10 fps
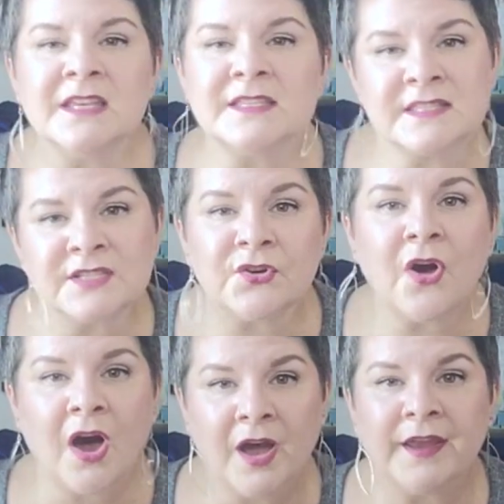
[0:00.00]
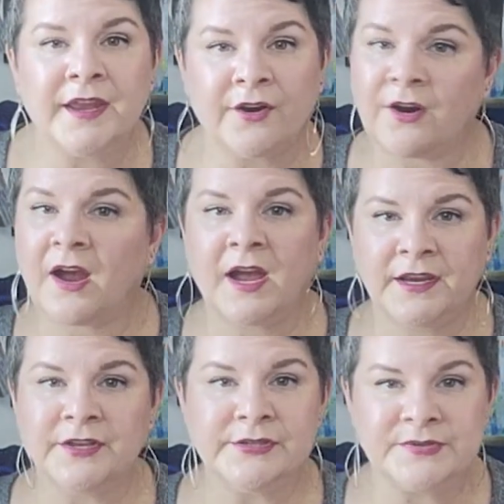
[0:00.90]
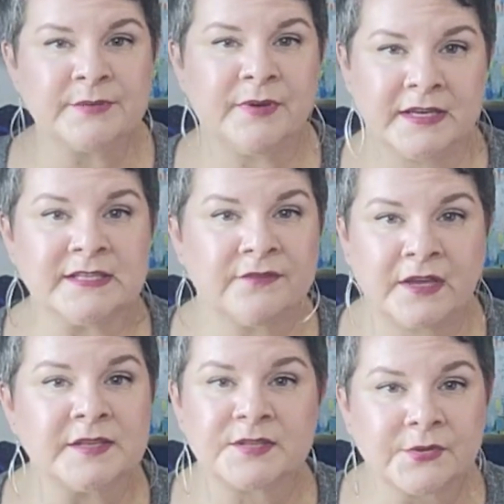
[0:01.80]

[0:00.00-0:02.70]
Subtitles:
is still hot here. I could use a pint of ice